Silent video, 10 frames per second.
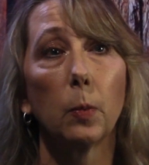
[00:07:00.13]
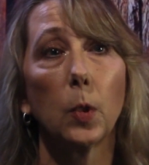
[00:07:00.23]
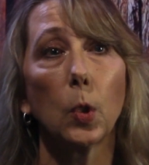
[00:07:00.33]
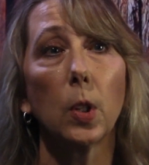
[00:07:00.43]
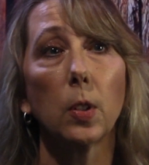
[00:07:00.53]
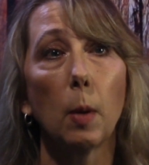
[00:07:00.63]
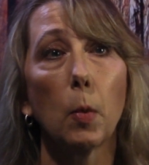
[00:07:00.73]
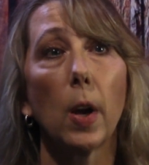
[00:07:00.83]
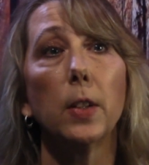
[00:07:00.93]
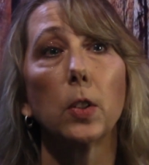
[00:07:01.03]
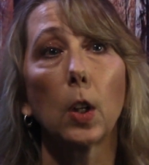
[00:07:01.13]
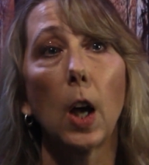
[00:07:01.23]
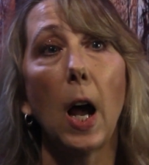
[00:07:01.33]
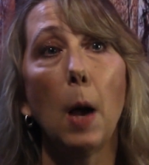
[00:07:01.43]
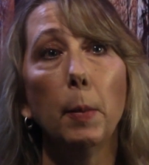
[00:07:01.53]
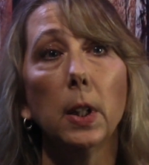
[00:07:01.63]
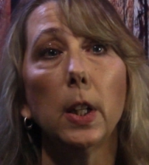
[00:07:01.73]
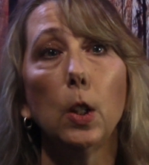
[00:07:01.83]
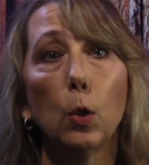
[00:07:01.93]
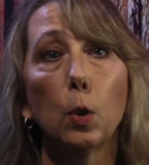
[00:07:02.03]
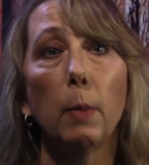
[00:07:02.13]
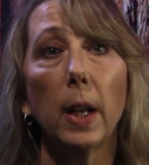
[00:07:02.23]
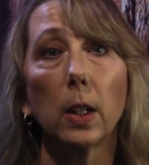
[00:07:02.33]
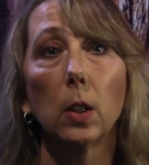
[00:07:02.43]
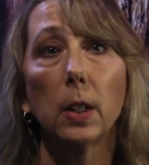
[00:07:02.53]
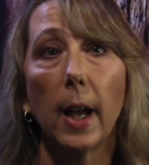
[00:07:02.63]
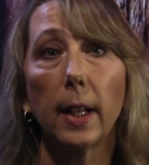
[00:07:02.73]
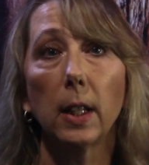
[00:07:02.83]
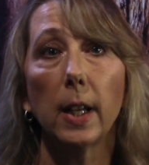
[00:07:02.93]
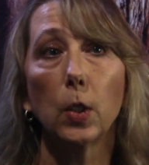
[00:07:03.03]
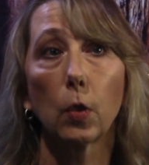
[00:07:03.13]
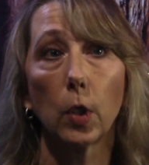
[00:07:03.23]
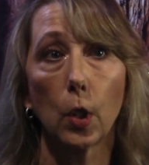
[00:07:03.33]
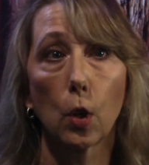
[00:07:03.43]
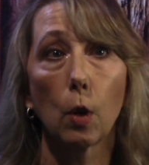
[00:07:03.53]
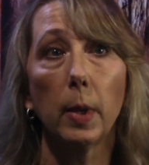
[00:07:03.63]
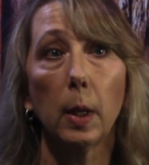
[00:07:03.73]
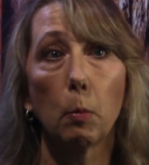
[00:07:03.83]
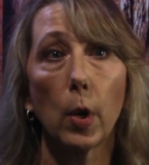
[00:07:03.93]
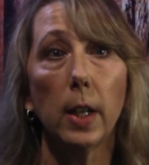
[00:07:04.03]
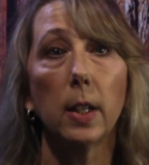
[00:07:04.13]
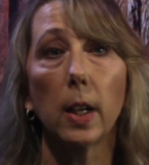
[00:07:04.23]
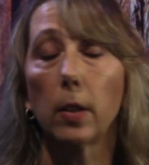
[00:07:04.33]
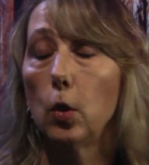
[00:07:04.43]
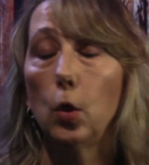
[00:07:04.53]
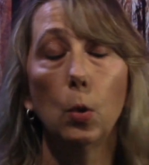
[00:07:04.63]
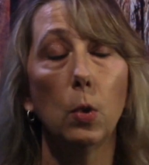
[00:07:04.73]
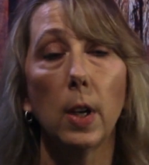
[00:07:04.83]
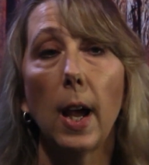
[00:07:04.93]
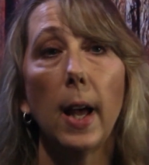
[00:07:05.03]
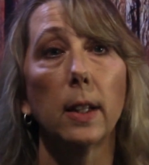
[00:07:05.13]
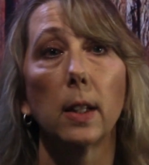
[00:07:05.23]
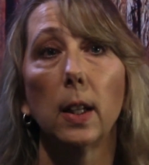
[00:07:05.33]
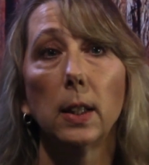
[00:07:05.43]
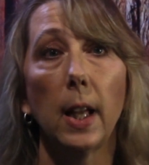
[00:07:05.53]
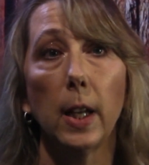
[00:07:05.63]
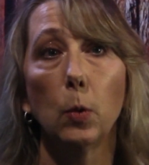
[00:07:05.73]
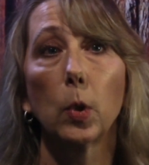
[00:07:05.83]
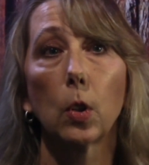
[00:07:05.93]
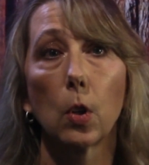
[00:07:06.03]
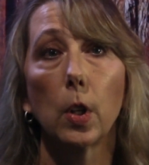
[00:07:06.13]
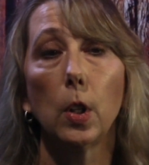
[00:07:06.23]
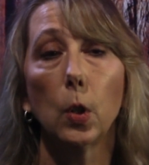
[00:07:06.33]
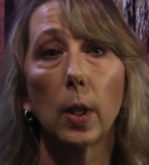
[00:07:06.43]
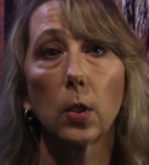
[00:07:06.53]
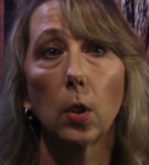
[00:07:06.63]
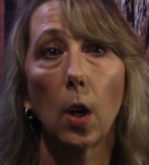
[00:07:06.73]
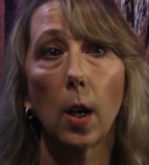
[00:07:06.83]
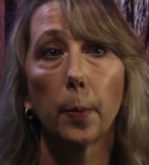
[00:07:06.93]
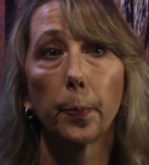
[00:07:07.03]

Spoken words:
So to summarize, the commonly used medical guidelines for determining brain death do not align with current U.S. law.